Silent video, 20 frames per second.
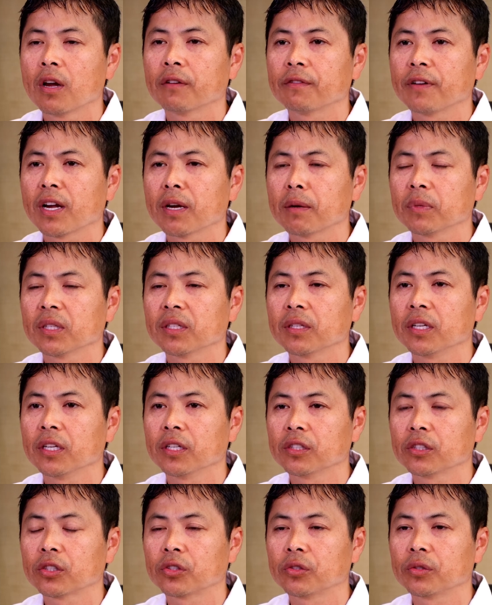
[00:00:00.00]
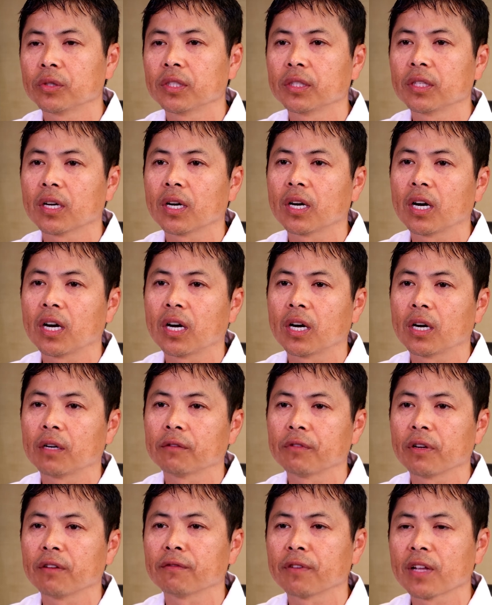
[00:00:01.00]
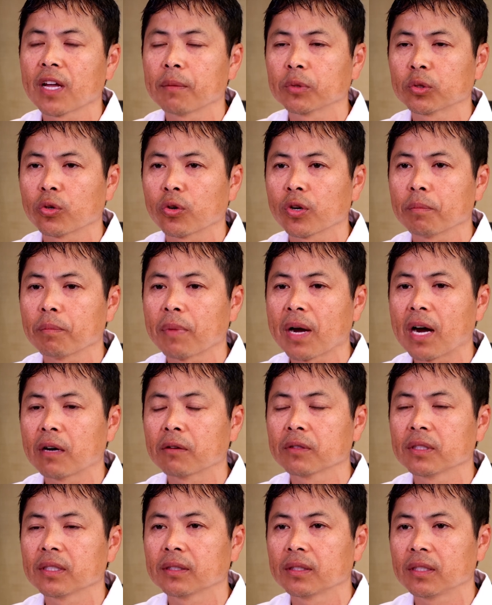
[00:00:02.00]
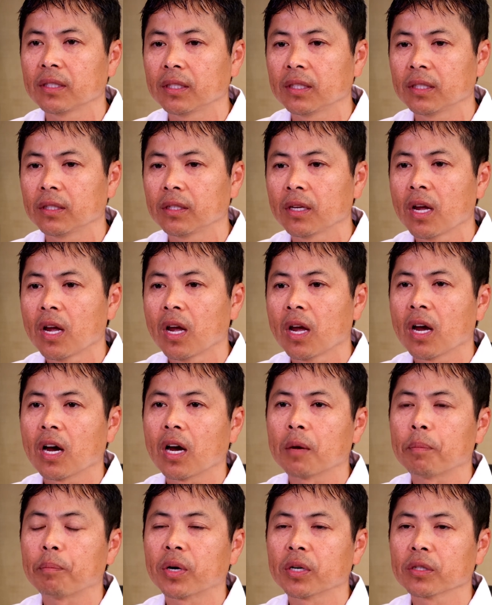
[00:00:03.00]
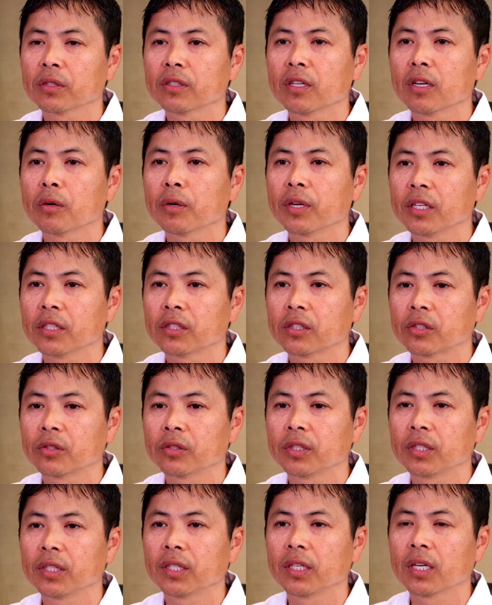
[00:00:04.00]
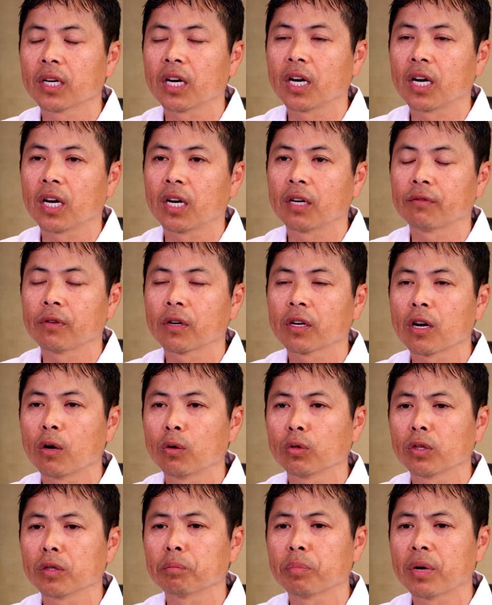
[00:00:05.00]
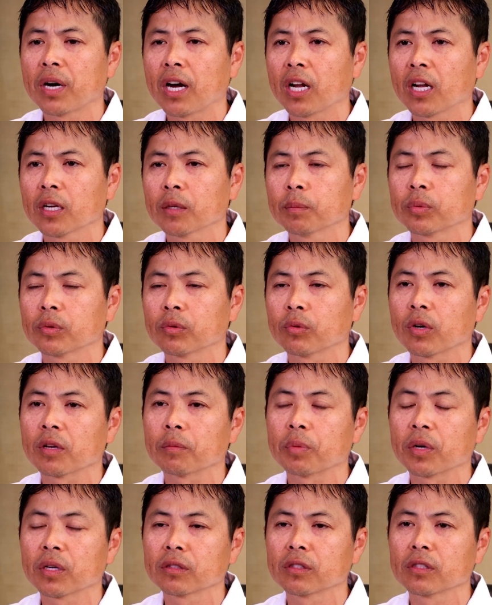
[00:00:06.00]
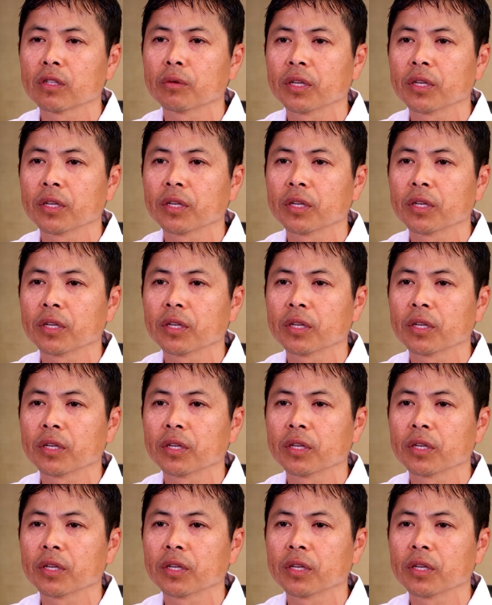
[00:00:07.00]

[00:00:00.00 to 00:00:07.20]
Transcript: family history of inflammatory bowel disease, a personal history of colon polyps, or a personal